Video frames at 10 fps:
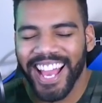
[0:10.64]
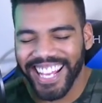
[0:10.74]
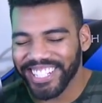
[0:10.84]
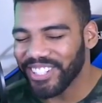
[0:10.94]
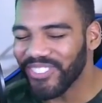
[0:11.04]

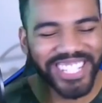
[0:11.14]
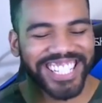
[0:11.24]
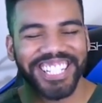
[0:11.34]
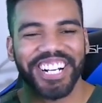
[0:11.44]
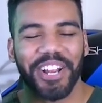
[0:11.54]
Yo, what's
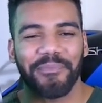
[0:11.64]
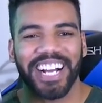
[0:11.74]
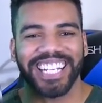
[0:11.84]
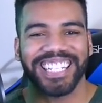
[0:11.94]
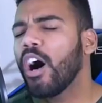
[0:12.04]
good,
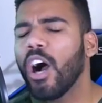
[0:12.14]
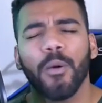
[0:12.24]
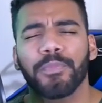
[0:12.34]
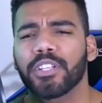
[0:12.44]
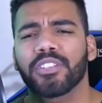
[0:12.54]
everybody?
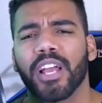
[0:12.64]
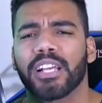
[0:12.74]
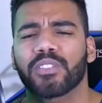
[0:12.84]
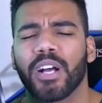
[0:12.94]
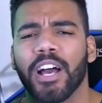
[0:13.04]
Hope that you
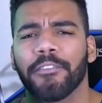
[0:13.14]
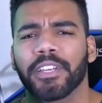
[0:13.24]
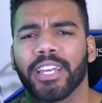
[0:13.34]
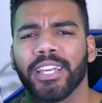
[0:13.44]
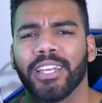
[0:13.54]
guys are
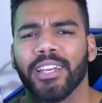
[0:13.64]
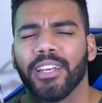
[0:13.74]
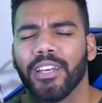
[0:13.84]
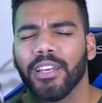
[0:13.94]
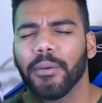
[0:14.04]
having a
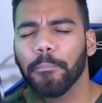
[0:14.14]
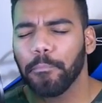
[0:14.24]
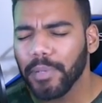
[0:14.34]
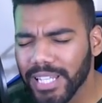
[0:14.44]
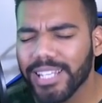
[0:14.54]

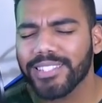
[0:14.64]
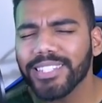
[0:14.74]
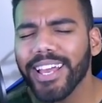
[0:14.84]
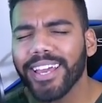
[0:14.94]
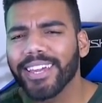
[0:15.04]
blessed
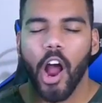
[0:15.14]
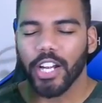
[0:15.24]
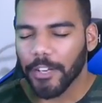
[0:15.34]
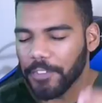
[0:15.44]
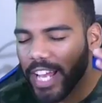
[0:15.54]
day. All right,
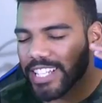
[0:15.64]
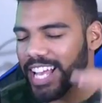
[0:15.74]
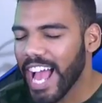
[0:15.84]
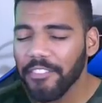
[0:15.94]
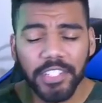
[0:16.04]
now, if you guys
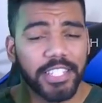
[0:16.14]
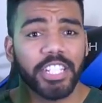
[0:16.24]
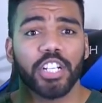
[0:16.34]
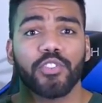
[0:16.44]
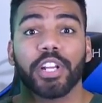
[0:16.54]
haven't
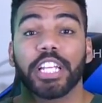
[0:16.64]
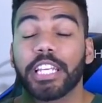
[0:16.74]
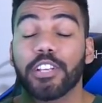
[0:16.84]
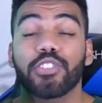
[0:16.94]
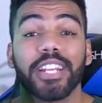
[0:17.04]
seen it already,
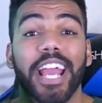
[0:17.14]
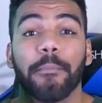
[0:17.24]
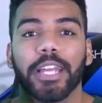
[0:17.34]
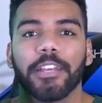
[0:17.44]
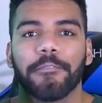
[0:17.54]
yesterday I
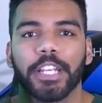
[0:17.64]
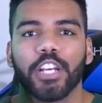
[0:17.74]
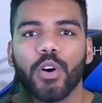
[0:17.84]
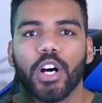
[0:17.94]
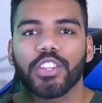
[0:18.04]
made a
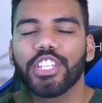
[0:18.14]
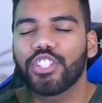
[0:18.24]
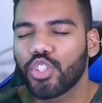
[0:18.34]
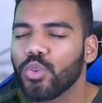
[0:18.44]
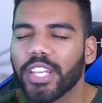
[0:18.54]
video on the
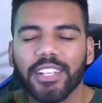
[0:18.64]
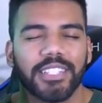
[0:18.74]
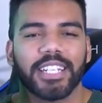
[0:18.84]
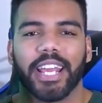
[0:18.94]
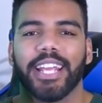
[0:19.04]

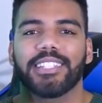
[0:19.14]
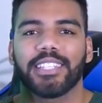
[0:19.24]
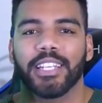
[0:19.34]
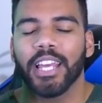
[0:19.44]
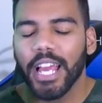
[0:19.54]
2018